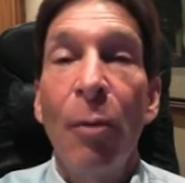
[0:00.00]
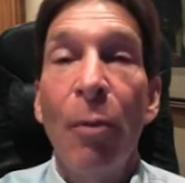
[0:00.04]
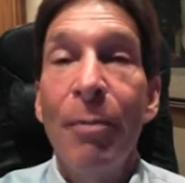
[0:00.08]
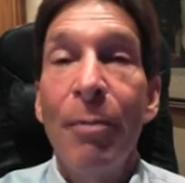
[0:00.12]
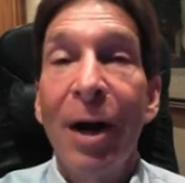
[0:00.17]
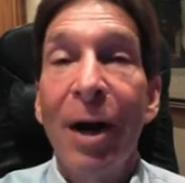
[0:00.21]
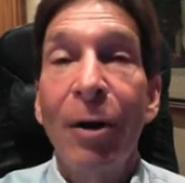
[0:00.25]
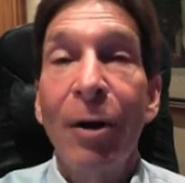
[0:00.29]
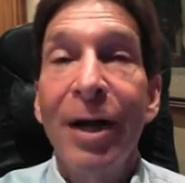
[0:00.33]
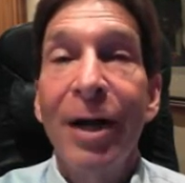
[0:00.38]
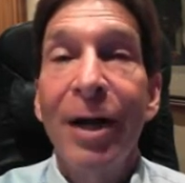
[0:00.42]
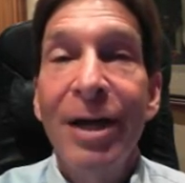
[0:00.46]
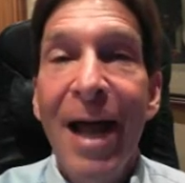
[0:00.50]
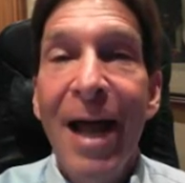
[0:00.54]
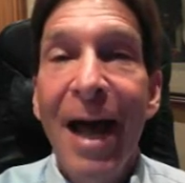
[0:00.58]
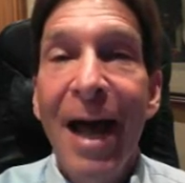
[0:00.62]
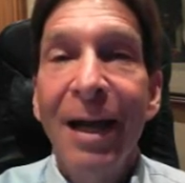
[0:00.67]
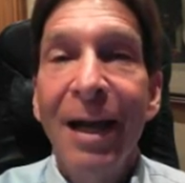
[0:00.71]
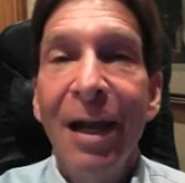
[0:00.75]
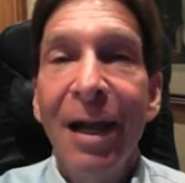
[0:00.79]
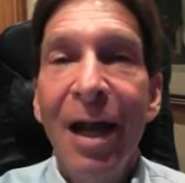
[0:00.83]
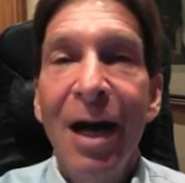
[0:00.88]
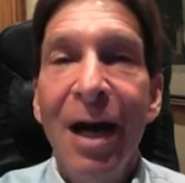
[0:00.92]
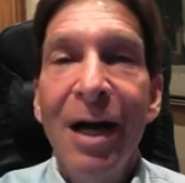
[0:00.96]
which we call
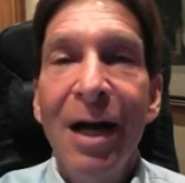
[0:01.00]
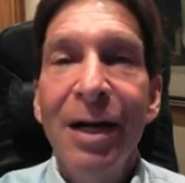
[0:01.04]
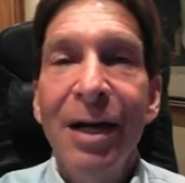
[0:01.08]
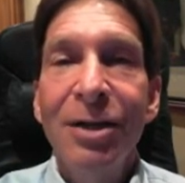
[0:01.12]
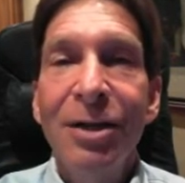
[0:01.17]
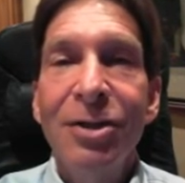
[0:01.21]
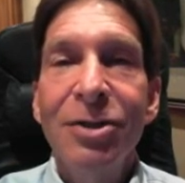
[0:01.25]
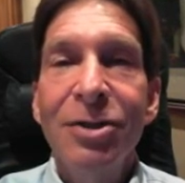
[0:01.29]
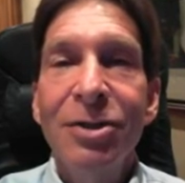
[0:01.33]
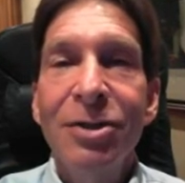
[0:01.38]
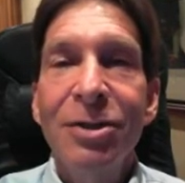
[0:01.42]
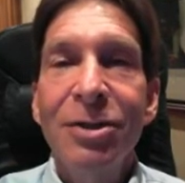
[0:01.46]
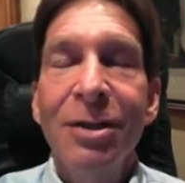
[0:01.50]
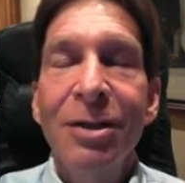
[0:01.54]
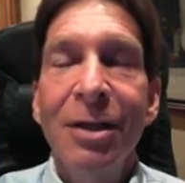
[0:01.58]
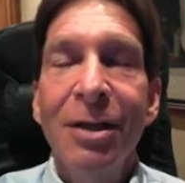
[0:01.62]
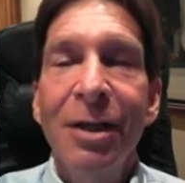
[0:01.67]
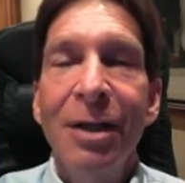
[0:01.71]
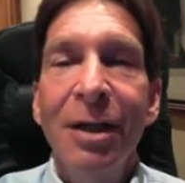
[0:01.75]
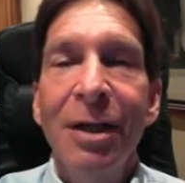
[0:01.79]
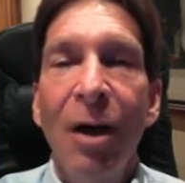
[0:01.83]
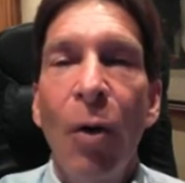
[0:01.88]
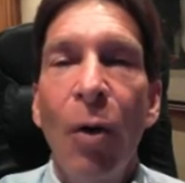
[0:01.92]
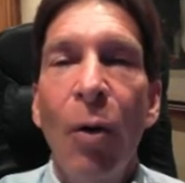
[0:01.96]
marionette
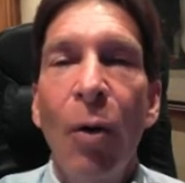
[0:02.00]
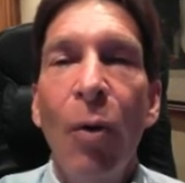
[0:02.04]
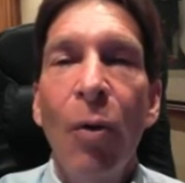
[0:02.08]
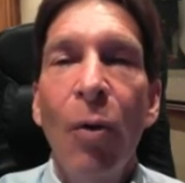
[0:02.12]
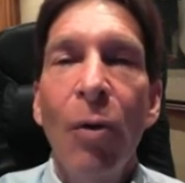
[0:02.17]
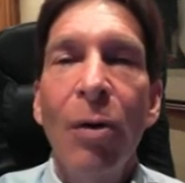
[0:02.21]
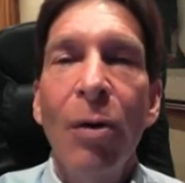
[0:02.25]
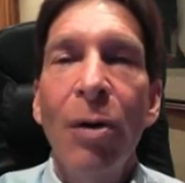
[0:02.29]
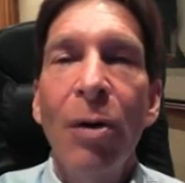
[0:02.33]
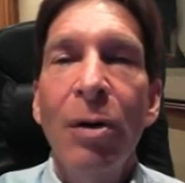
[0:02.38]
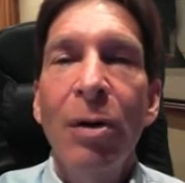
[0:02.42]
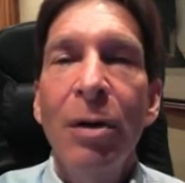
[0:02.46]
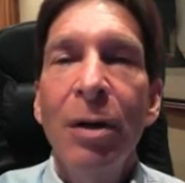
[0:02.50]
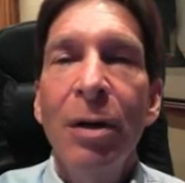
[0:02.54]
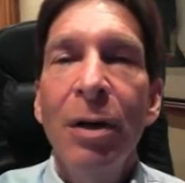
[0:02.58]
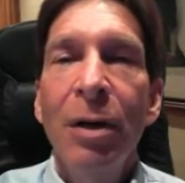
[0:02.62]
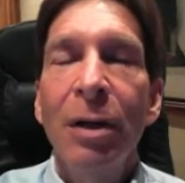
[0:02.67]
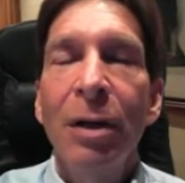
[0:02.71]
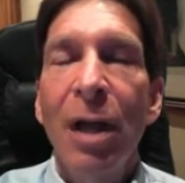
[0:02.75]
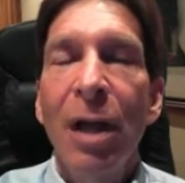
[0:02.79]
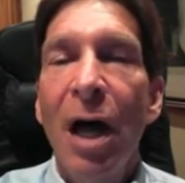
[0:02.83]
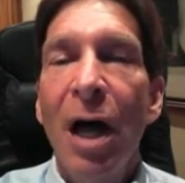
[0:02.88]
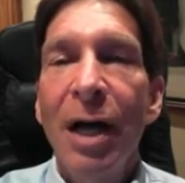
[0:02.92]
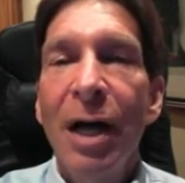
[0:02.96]
lines,
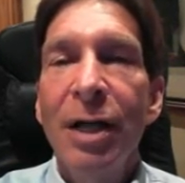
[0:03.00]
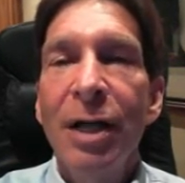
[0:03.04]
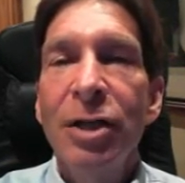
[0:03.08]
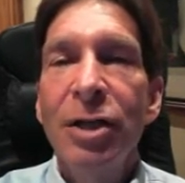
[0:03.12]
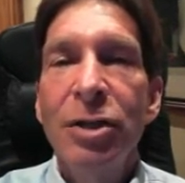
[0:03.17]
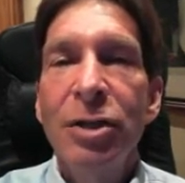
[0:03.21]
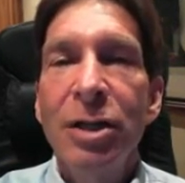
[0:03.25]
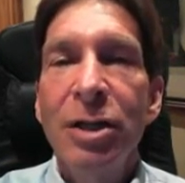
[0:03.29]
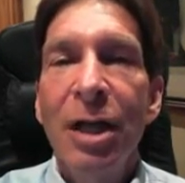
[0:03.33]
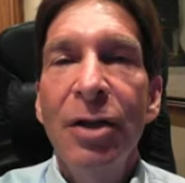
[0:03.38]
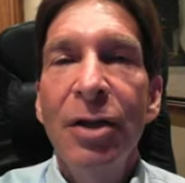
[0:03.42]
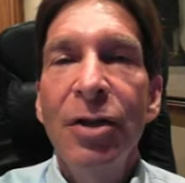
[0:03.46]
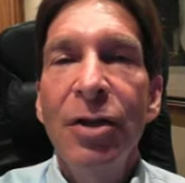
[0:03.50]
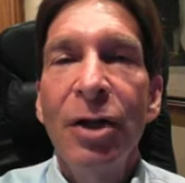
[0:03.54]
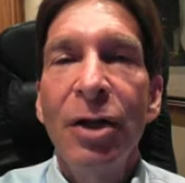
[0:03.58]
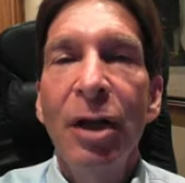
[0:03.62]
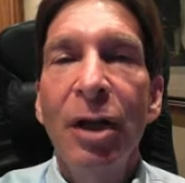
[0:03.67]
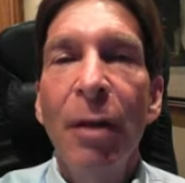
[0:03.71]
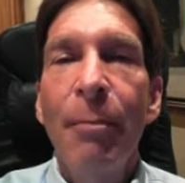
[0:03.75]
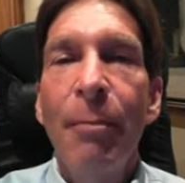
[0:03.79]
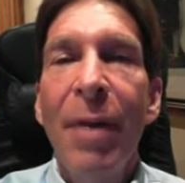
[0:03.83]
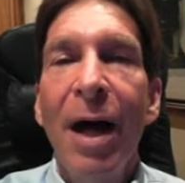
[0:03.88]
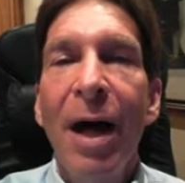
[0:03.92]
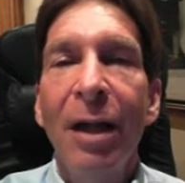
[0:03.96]
or
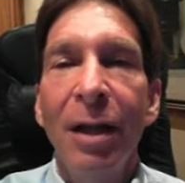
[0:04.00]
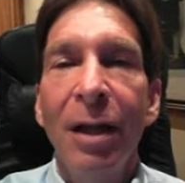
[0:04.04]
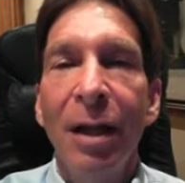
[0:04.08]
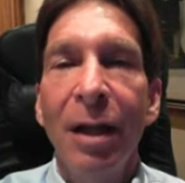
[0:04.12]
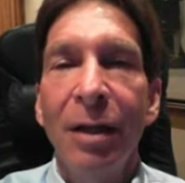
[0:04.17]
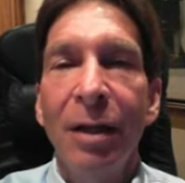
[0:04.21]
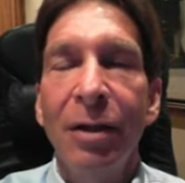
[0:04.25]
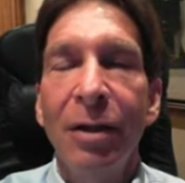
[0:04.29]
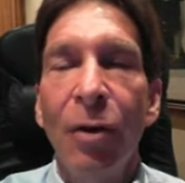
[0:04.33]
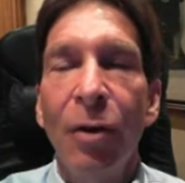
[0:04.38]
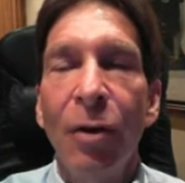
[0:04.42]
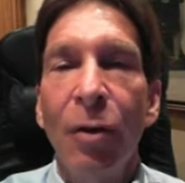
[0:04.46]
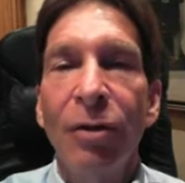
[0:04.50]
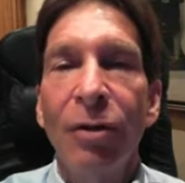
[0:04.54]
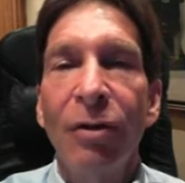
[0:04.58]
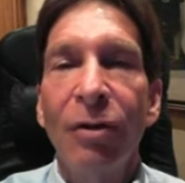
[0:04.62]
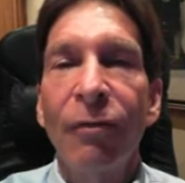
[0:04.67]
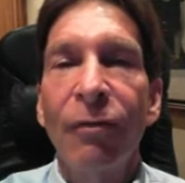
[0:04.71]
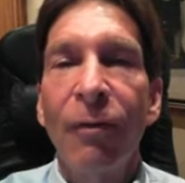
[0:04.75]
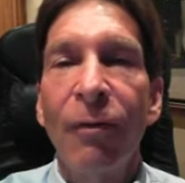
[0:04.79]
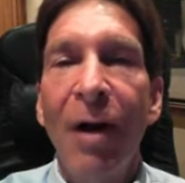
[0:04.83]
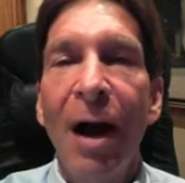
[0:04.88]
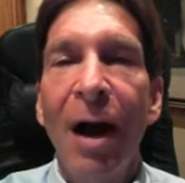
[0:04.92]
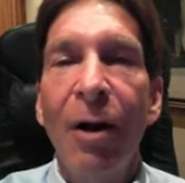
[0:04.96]
lines in the
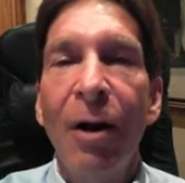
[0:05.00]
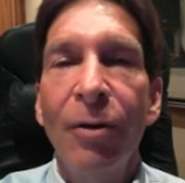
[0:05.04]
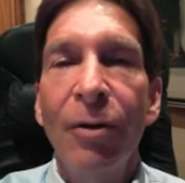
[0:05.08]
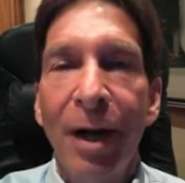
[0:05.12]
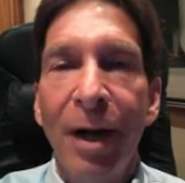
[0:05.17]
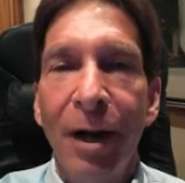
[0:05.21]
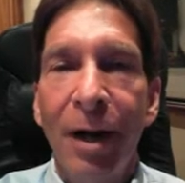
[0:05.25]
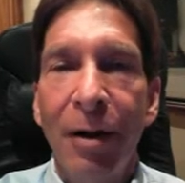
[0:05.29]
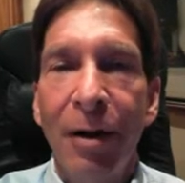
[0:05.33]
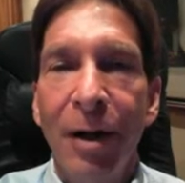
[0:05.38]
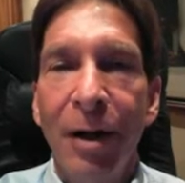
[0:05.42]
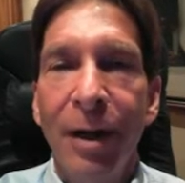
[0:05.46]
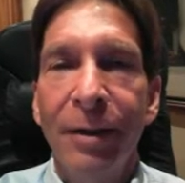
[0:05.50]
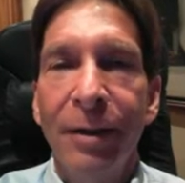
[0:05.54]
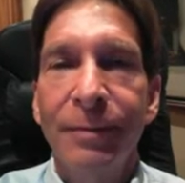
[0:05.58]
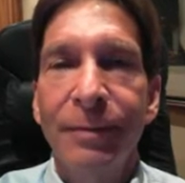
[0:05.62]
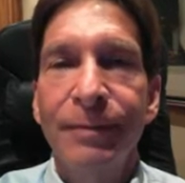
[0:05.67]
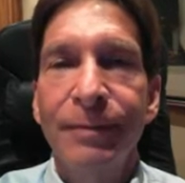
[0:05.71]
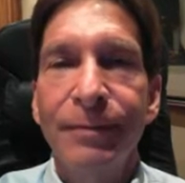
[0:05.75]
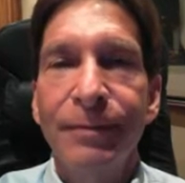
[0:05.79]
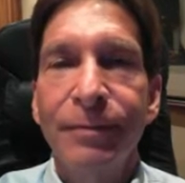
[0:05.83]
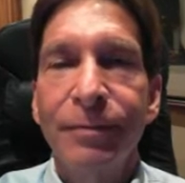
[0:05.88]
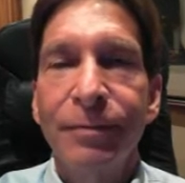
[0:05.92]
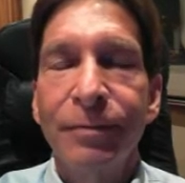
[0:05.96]
glabella, or the frown
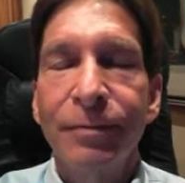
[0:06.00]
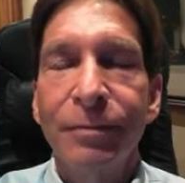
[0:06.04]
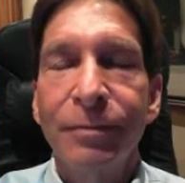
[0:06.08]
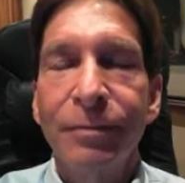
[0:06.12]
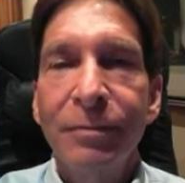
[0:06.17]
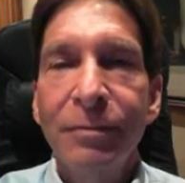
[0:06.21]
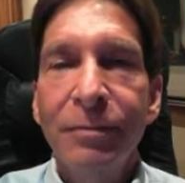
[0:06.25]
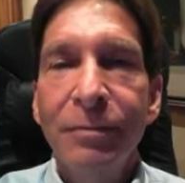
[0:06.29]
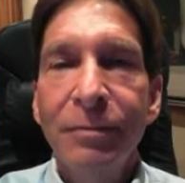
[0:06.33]
area.